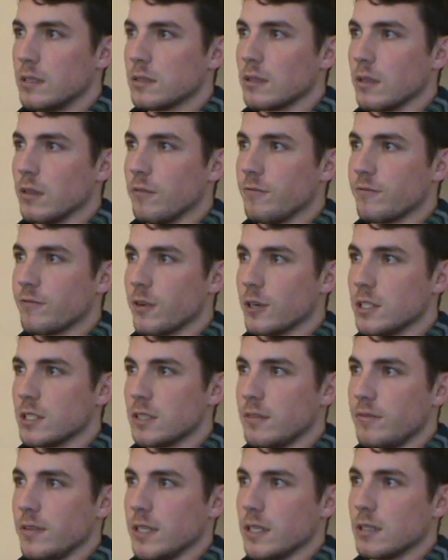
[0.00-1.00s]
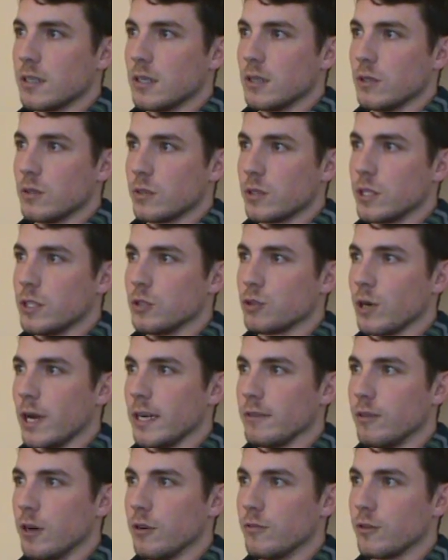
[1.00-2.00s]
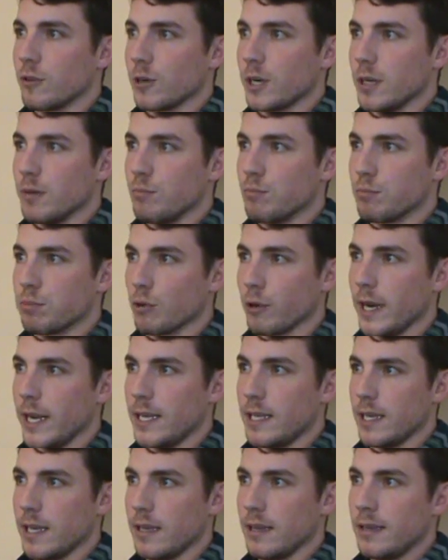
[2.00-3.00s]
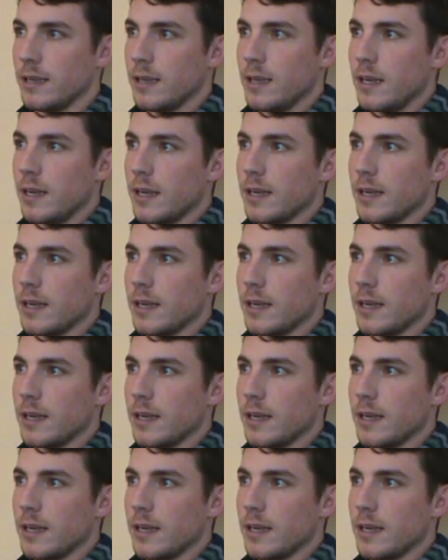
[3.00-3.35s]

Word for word: So the first vehicle can drive over it, break it,